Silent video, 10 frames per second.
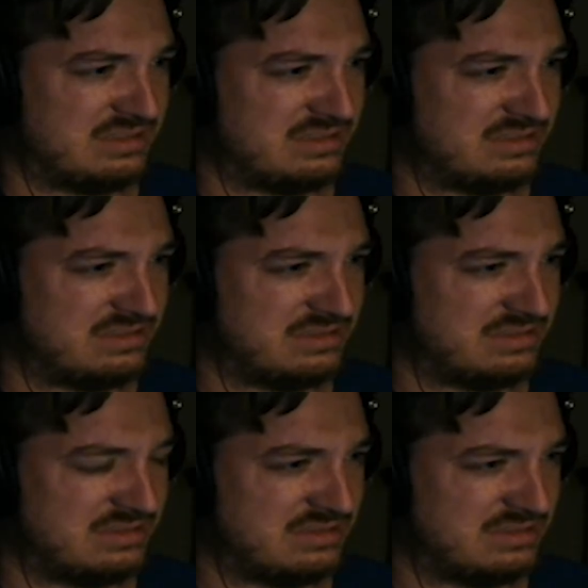
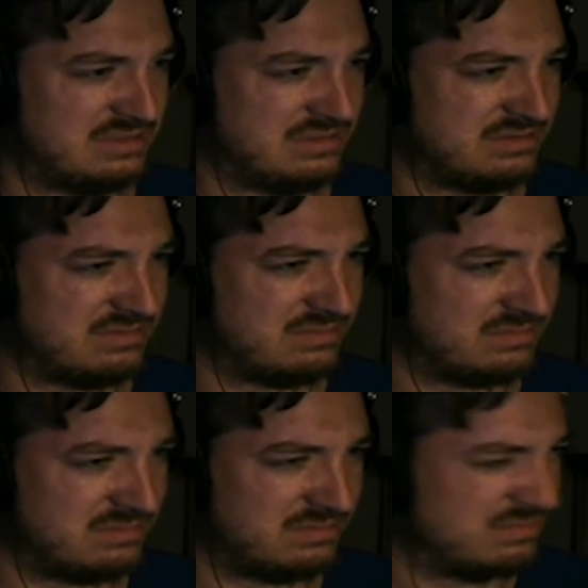(silence)